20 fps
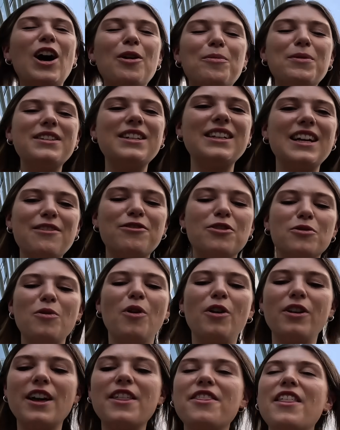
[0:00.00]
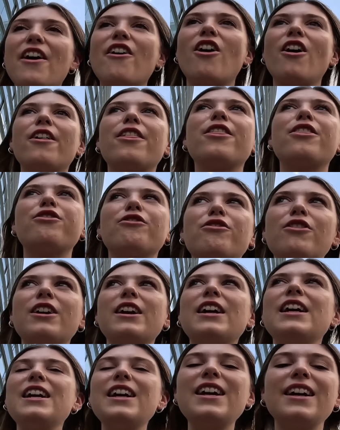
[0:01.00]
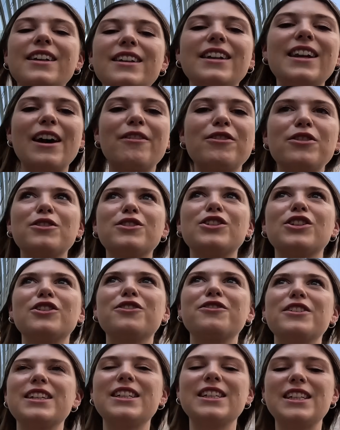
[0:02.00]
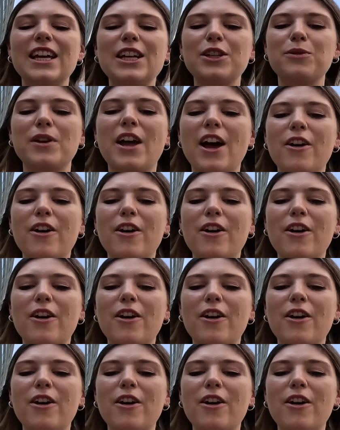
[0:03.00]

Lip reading: Up into level 1, and there are 3 levels of assist.